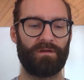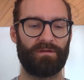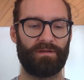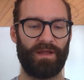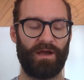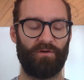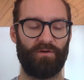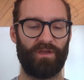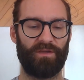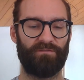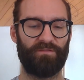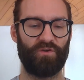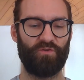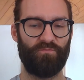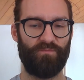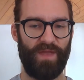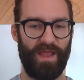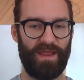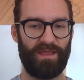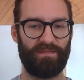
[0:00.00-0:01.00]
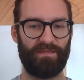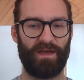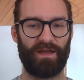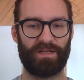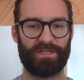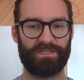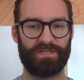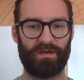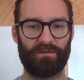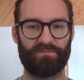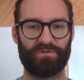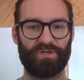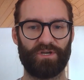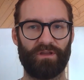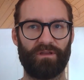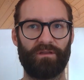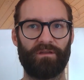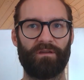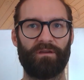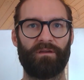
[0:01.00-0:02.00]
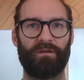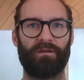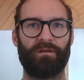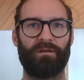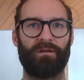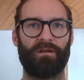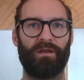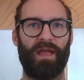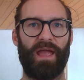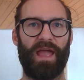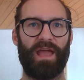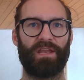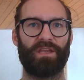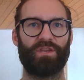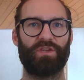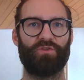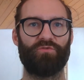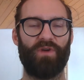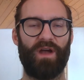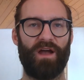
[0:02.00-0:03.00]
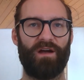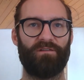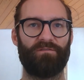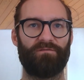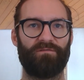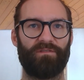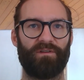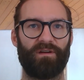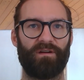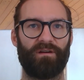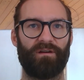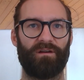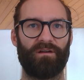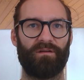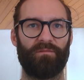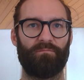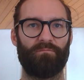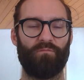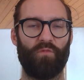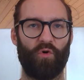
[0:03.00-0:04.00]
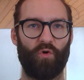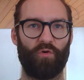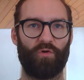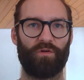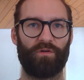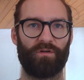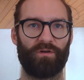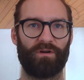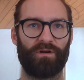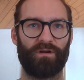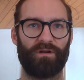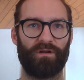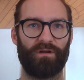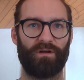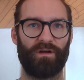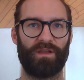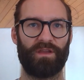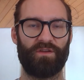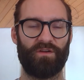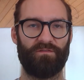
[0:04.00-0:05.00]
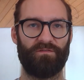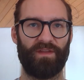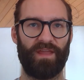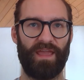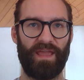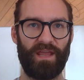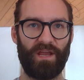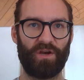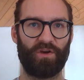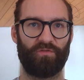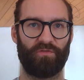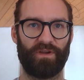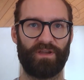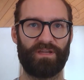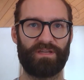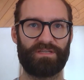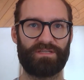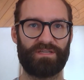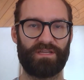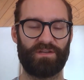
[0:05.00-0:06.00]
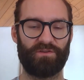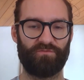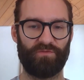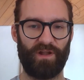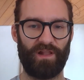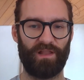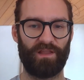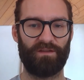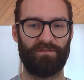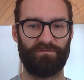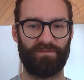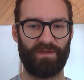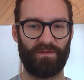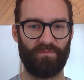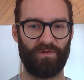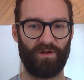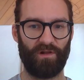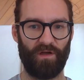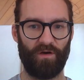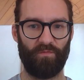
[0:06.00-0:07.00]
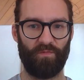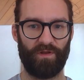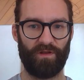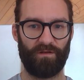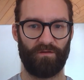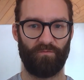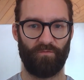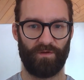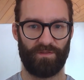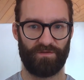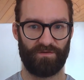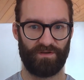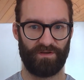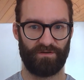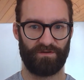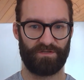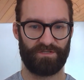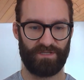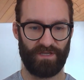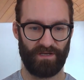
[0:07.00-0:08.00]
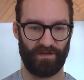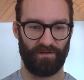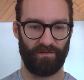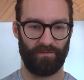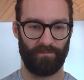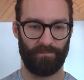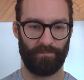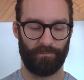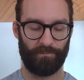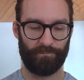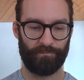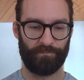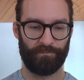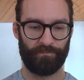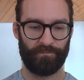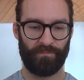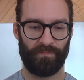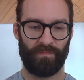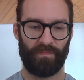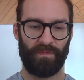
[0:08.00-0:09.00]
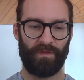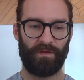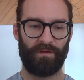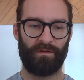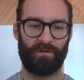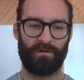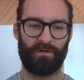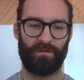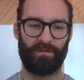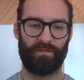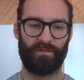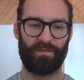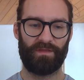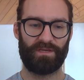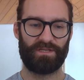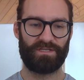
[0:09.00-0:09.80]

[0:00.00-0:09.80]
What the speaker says: Now, if you make that assumption and you have an increase in relative hemoglobin with your NIRS signal, the